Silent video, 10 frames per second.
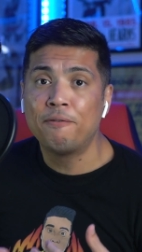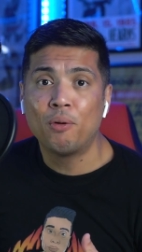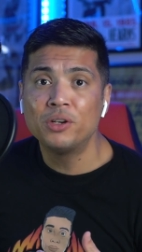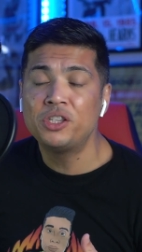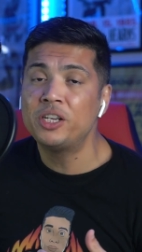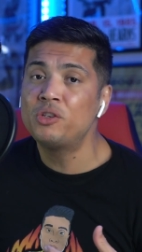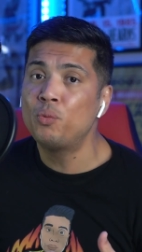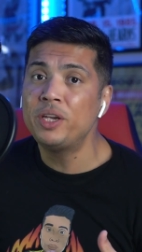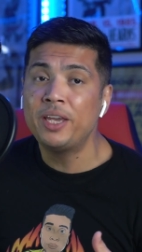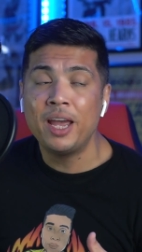Forrest
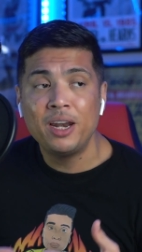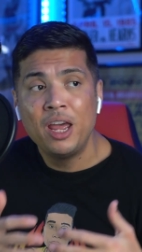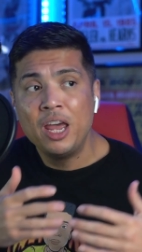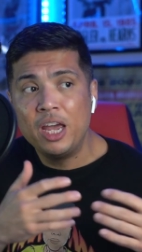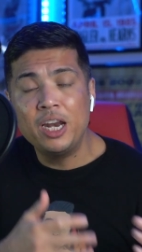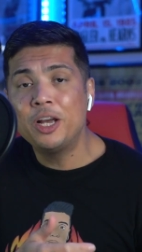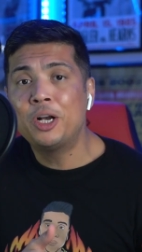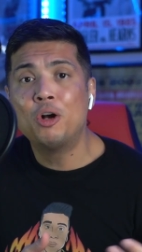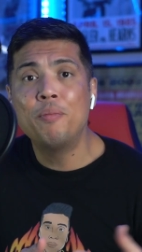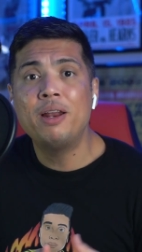this weekend in a
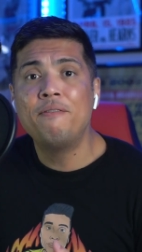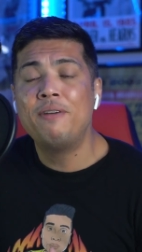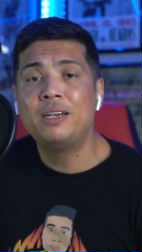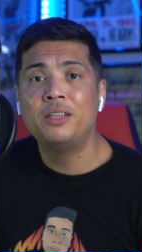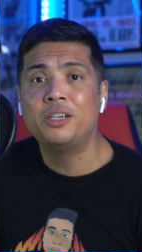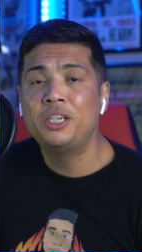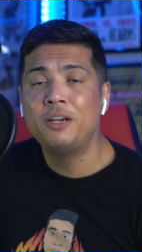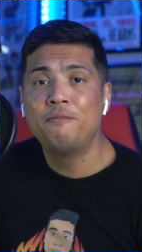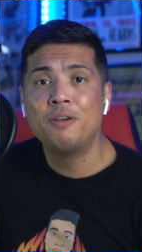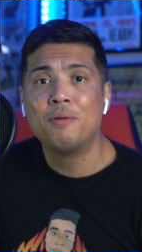co-main event to the
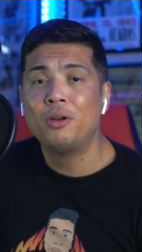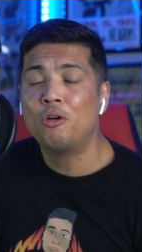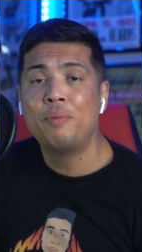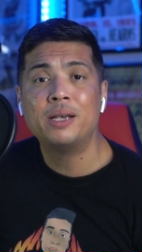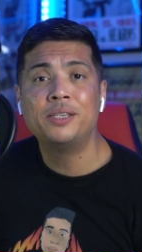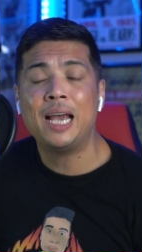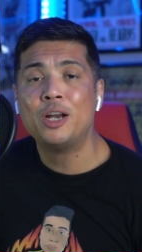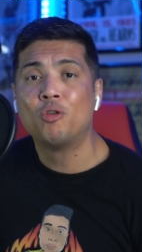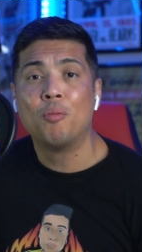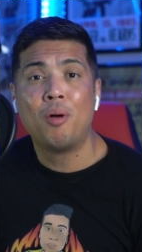Teofimo Lopez
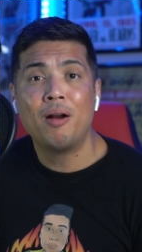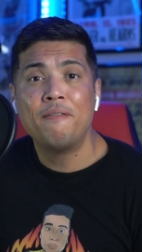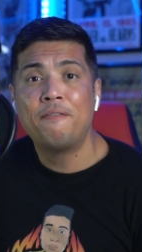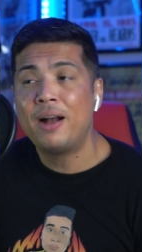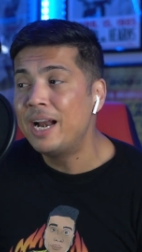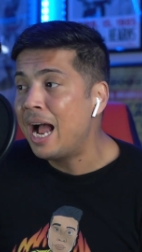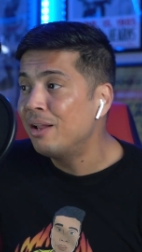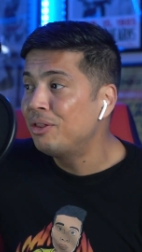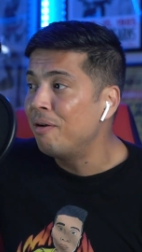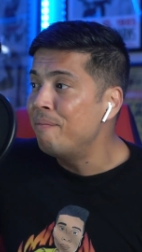Sandor Martin fight
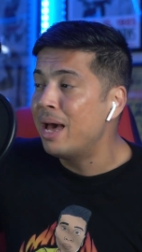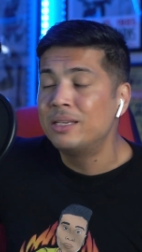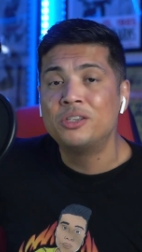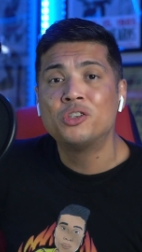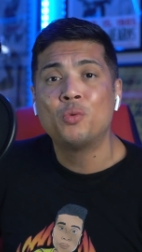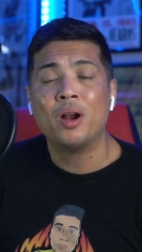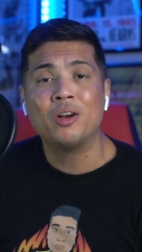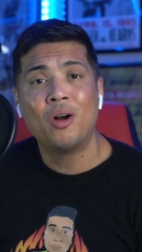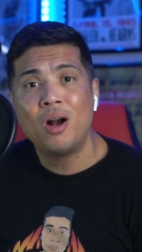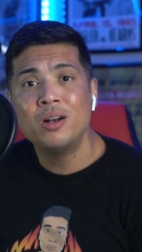out there at Madison
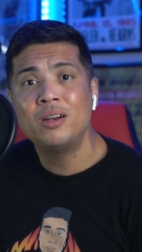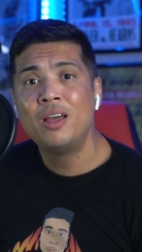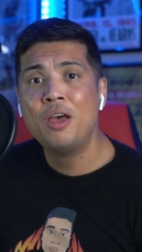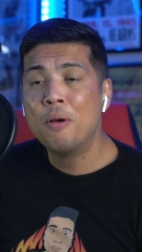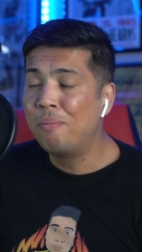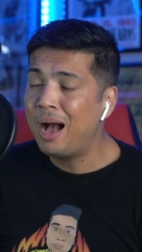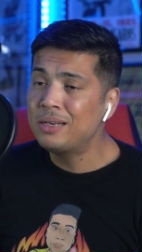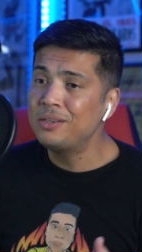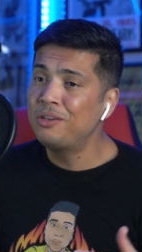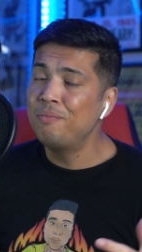Square Garden
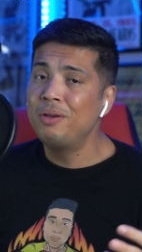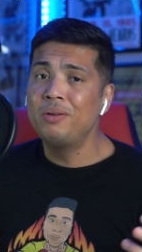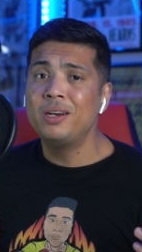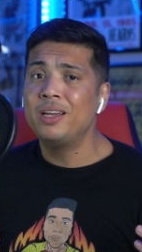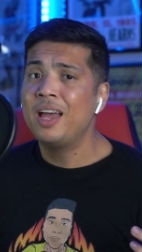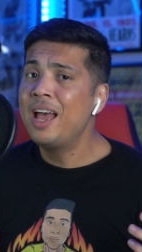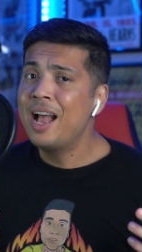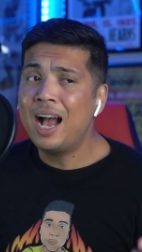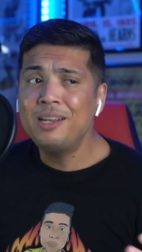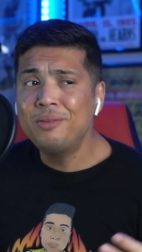boxing community.
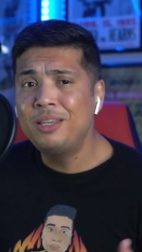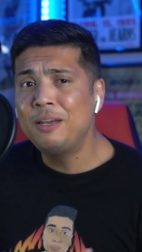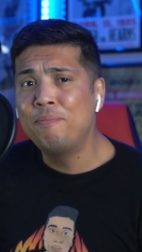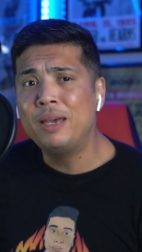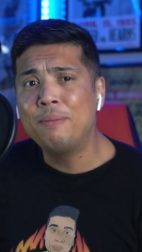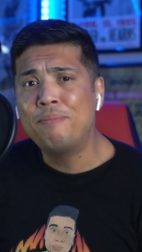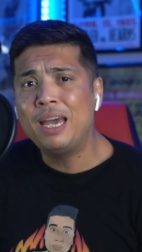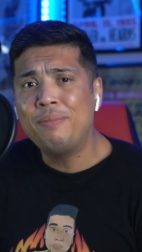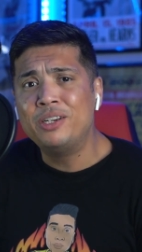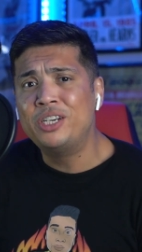How do you think Big
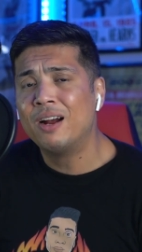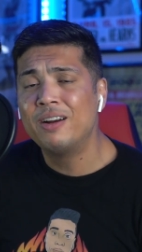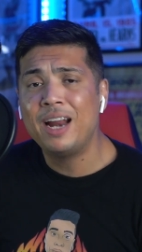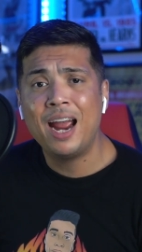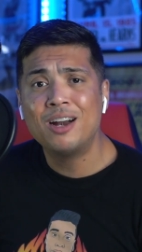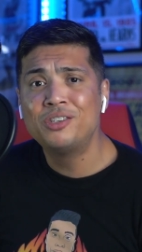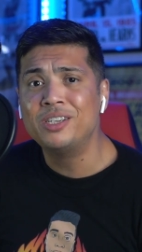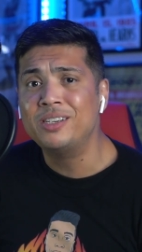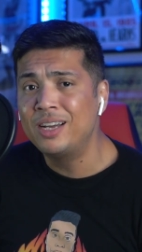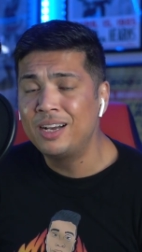Baby Jared
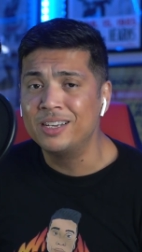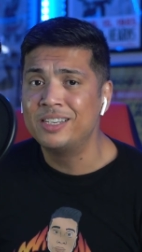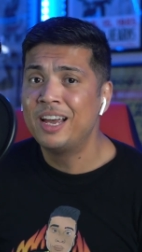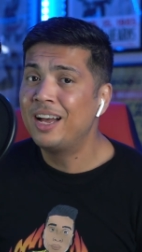Anderson does